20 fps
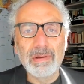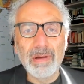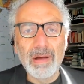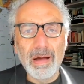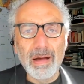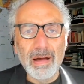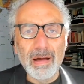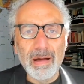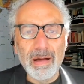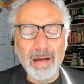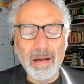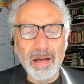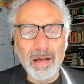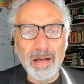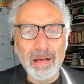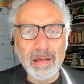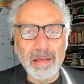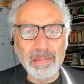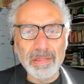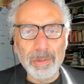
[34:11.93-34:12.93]

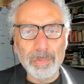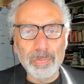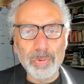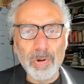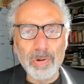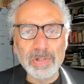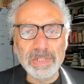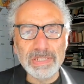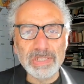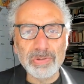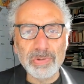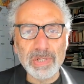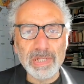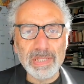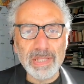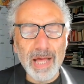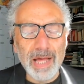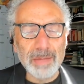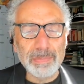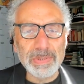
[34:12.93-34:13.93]
The pro-Israel
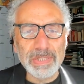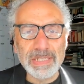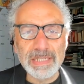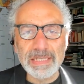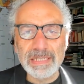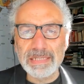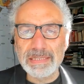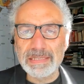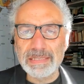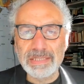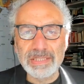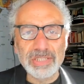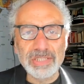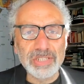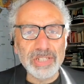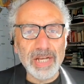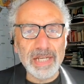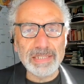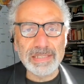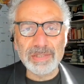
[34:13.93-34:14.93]
lobbies
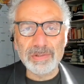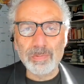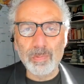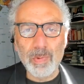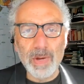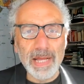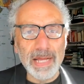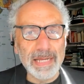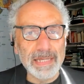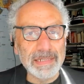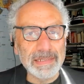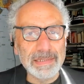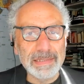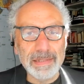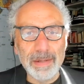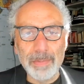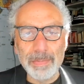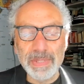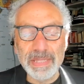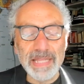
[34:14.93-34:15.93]
just went,
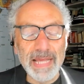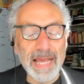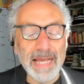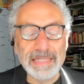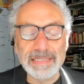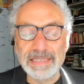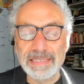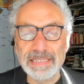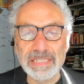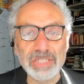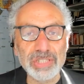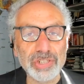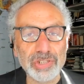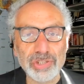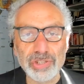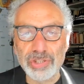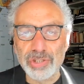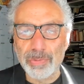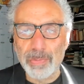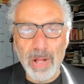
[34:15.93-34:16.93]
they had
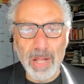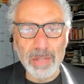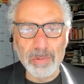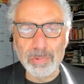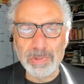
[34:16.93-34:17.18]
seizures, Jamal.